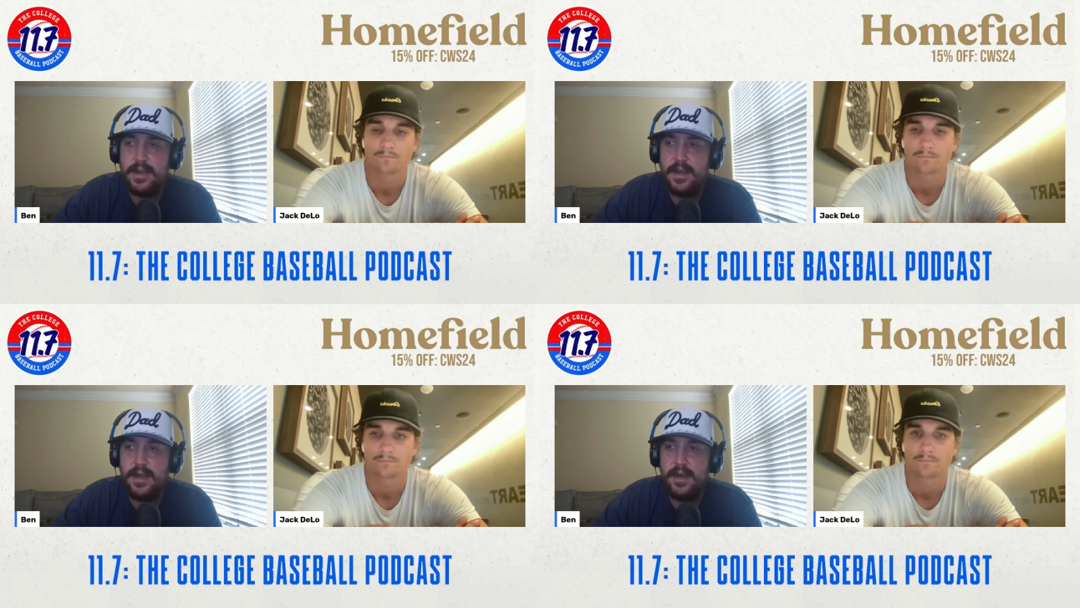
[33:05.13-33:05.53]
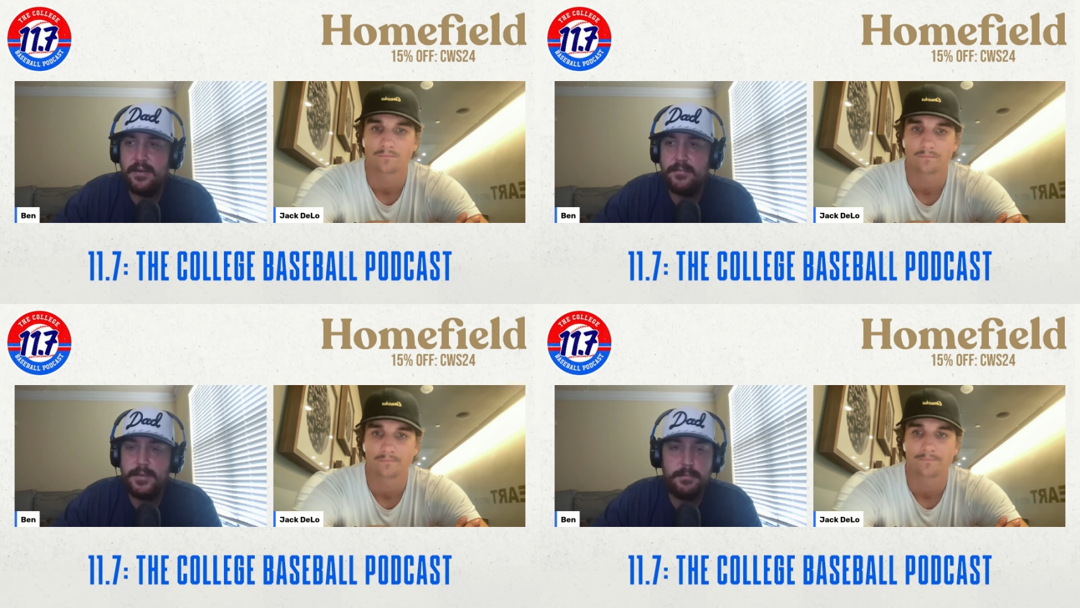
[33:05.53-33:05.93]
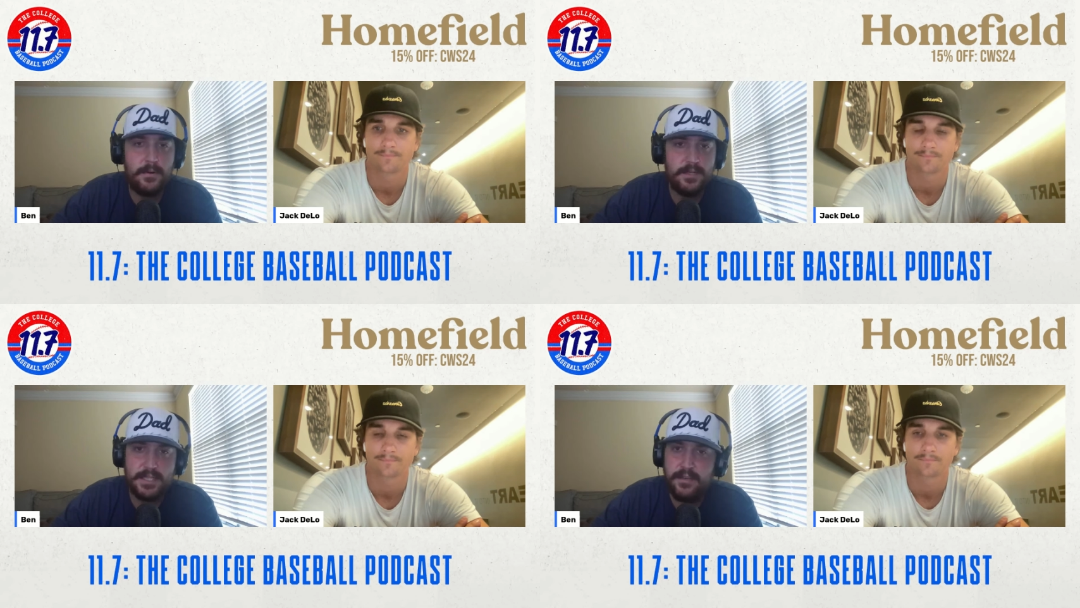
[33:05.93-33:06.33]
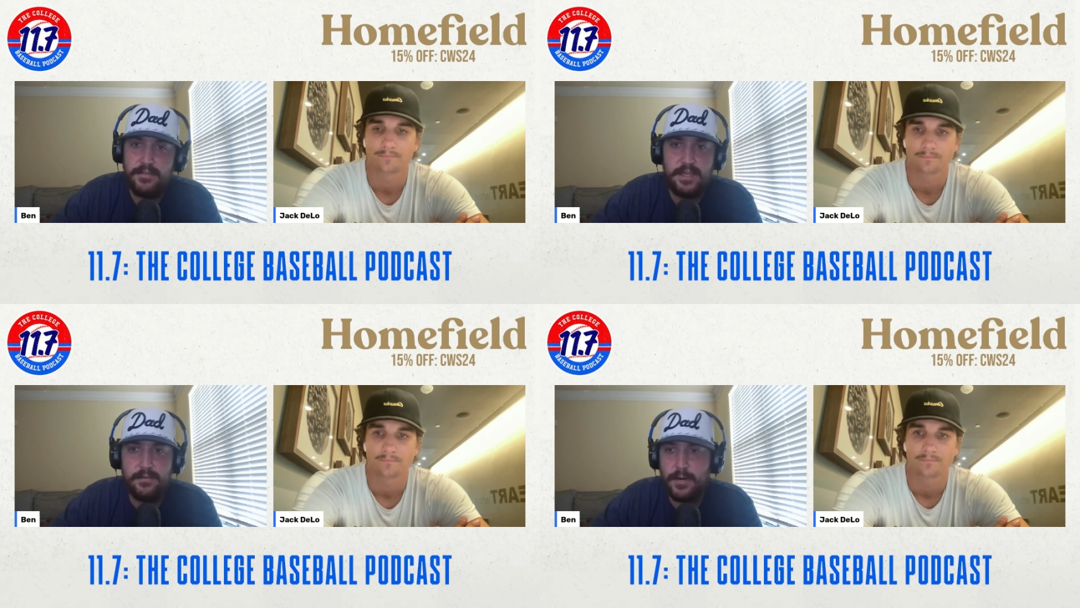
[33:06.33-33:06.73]
Speaker 1: uh, people on
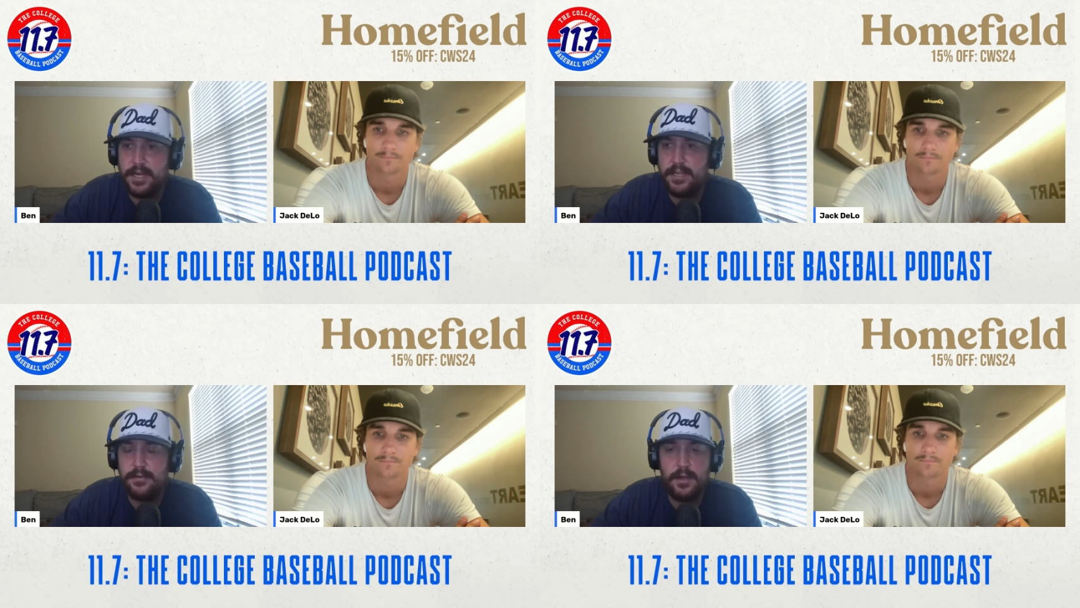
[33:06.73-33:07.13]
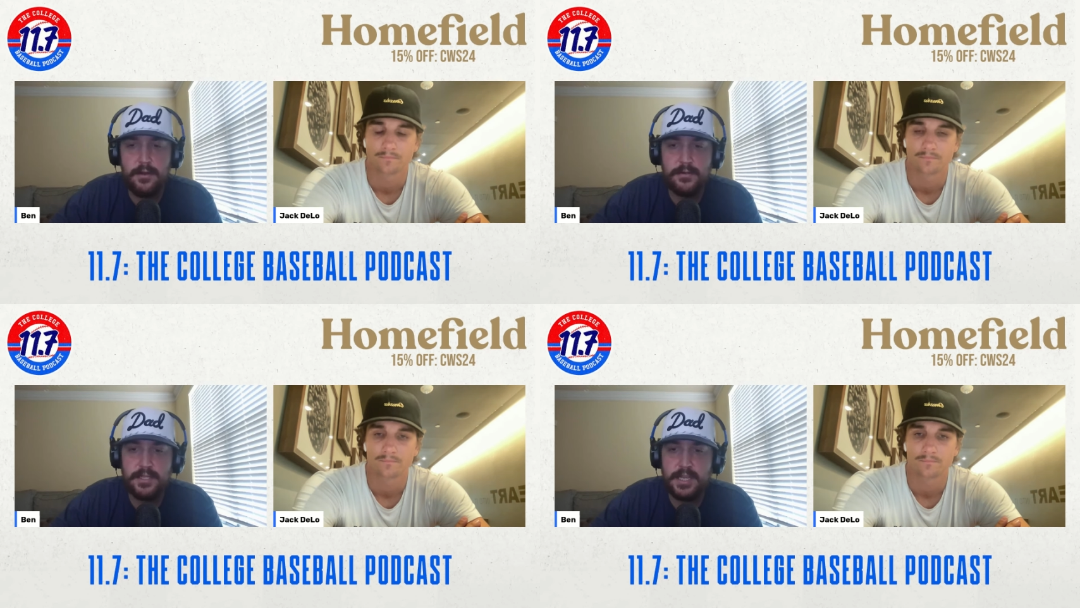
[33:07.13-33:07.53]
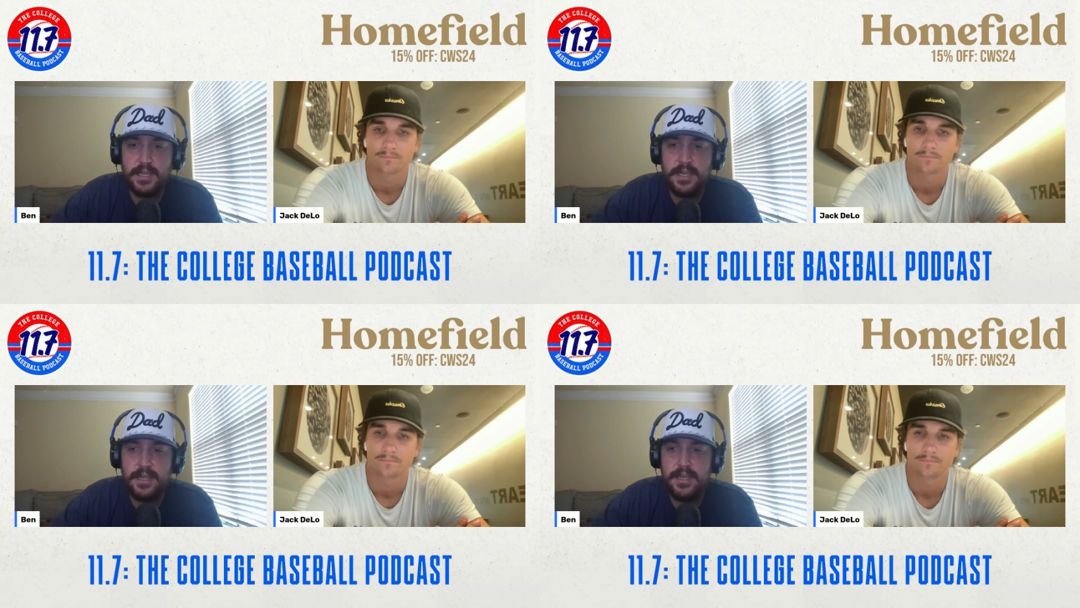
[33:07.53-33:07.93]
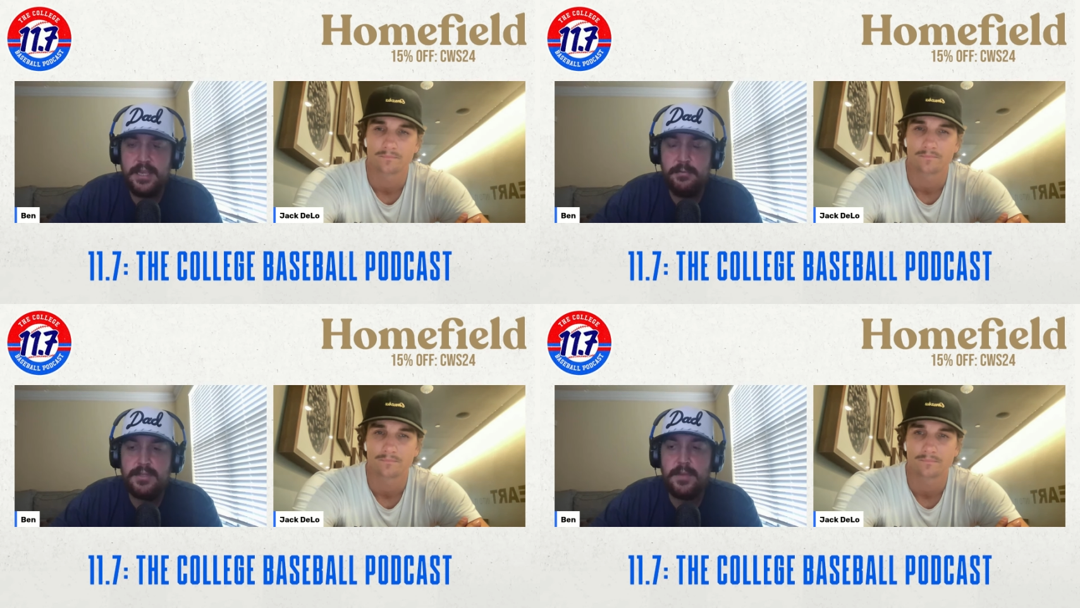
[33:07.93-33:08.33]
TV, radio hosts, like
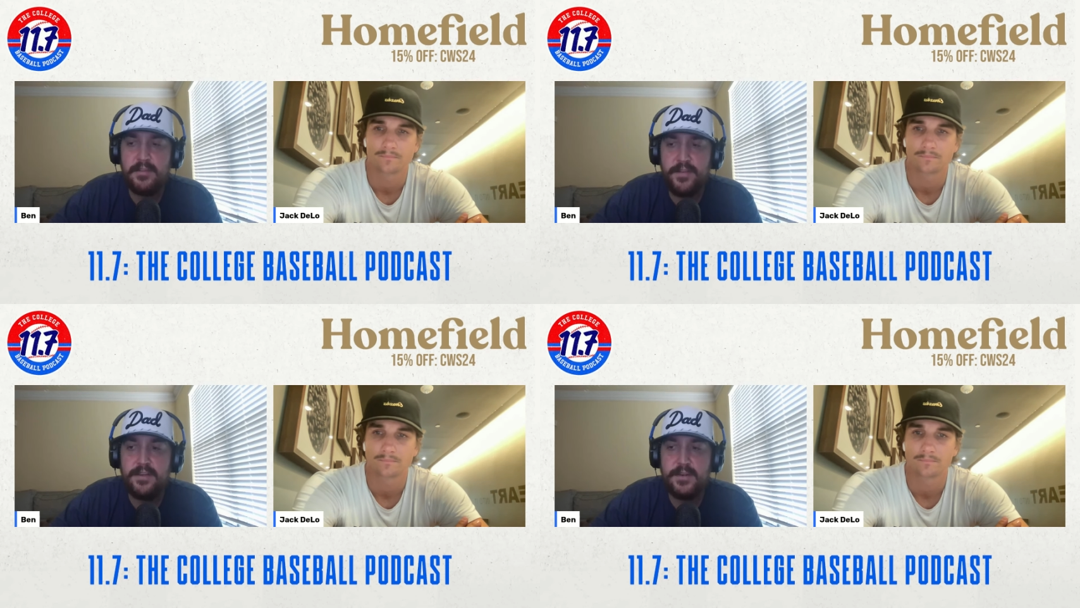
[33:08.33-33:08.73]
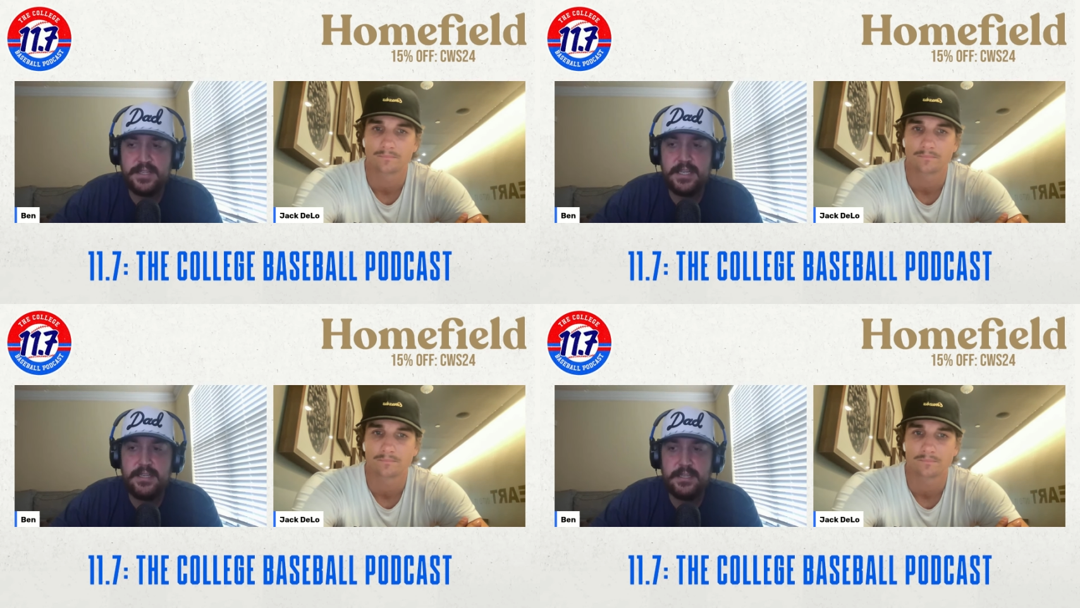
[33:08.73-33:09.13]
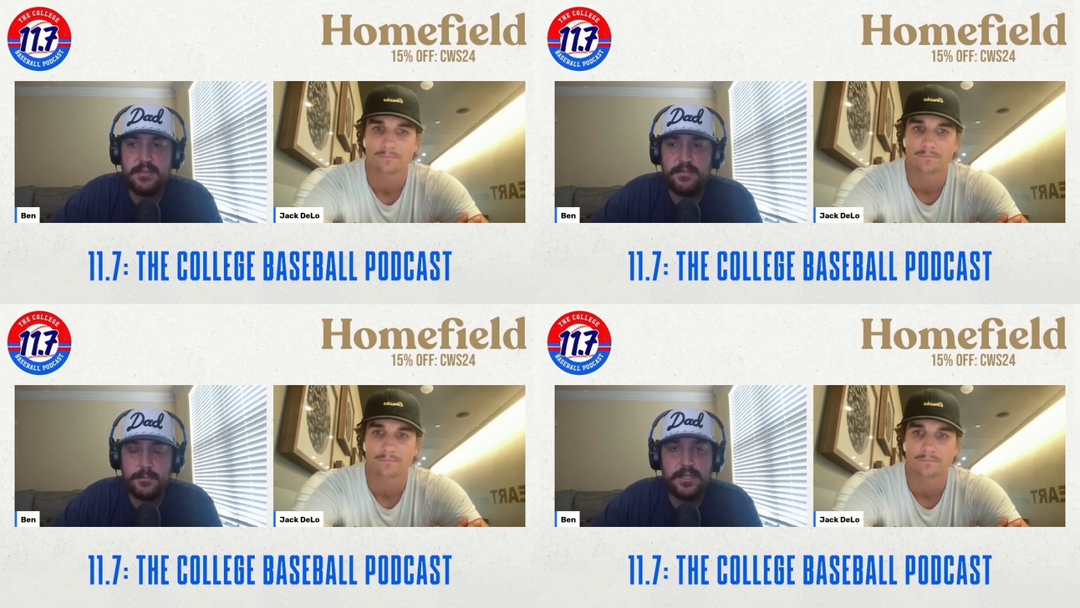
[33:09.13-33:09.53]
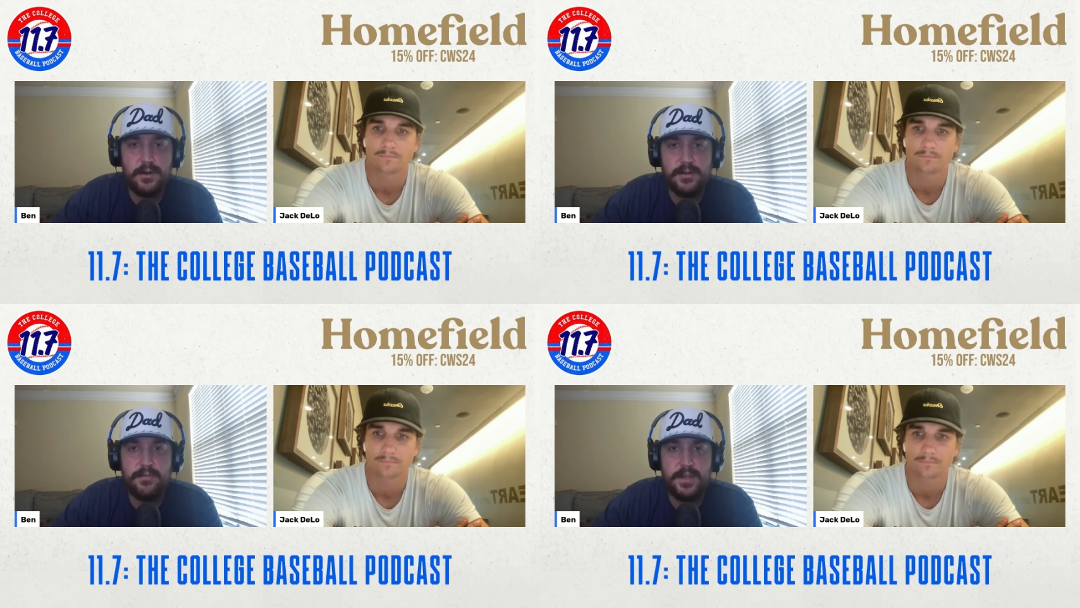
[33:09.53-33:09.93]
it was my favorite season from
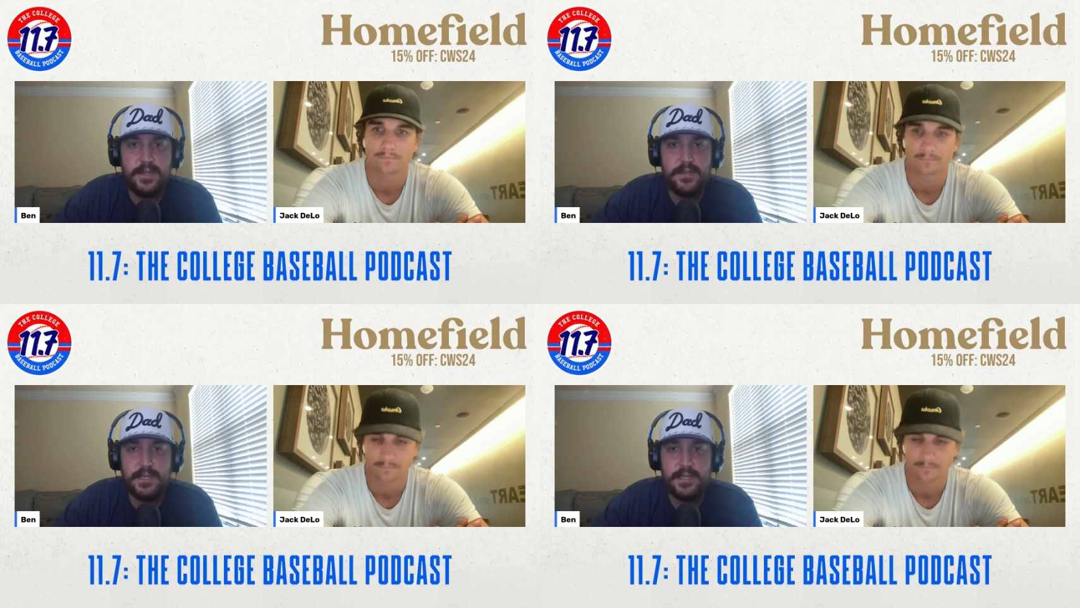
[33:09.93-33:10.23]
start to finish.